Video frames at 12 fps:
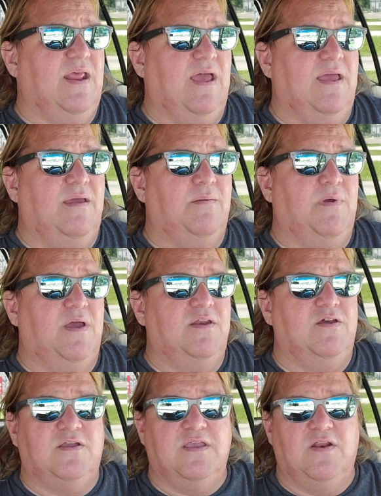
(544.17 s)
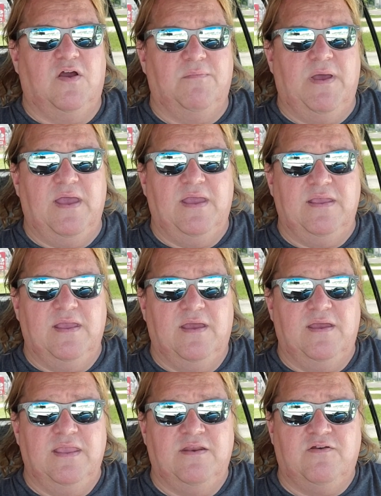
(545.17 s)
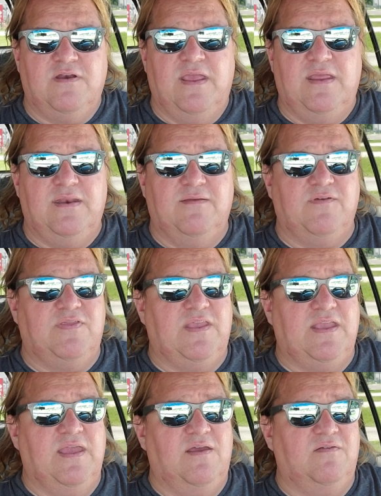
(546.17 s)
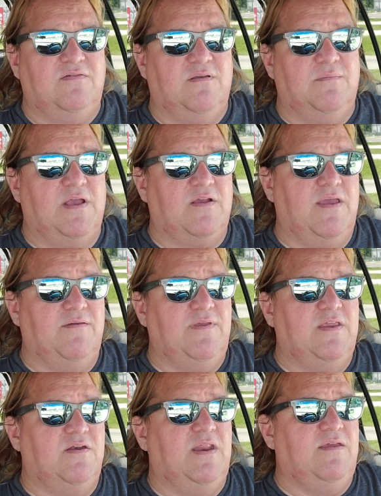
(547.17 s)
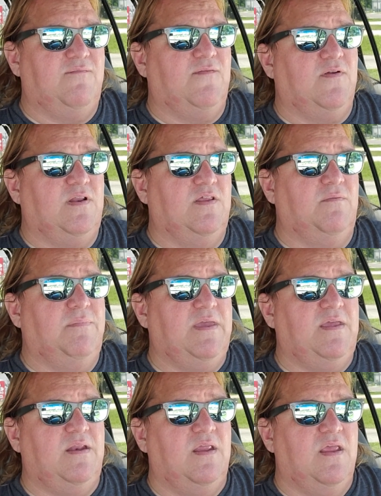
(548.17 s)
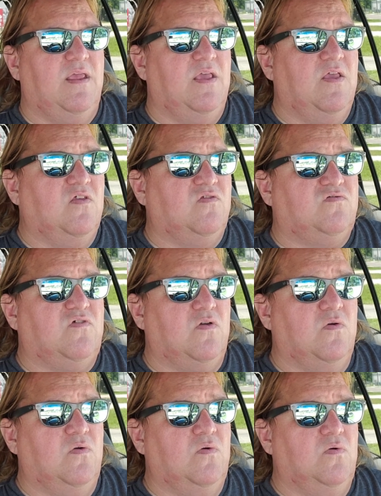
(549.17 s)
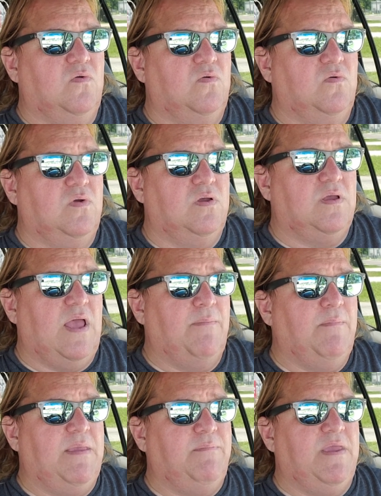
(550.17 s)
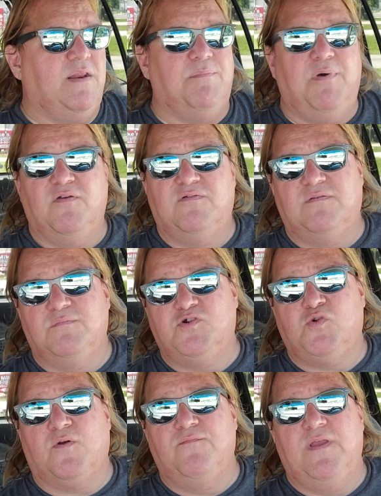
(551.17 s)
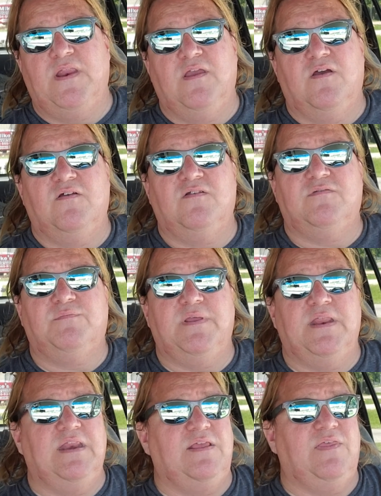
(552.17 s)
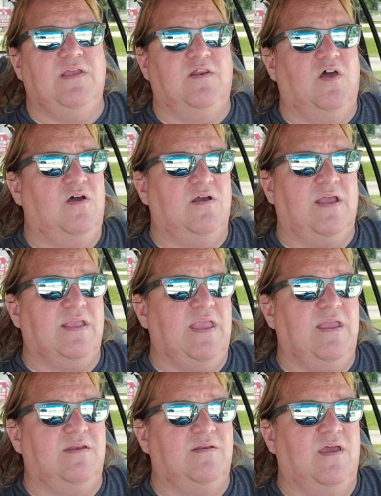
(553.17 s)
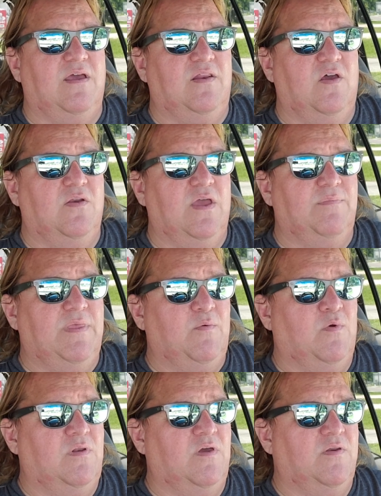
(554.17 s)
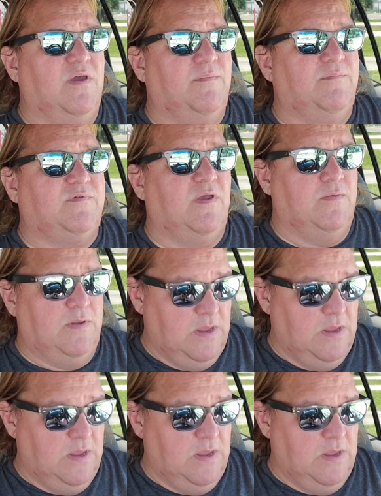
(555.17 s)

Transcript: I'm unhooking all my uh, internet and everything else. I'm not gonna have internet for a little bit, so I may be able to post some short videos, but anything long I can't uh, load up. They won't load up. So,